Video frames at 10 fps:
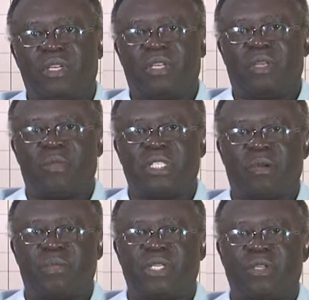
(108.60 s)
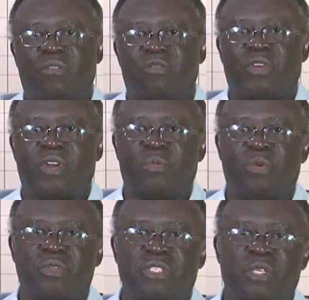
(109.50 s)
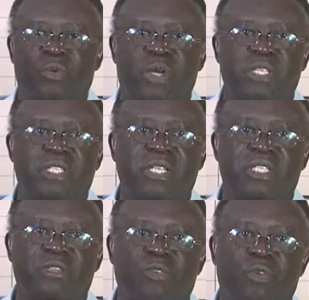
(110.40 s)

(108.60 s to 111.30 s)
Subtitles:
the measurement of variables in quantitative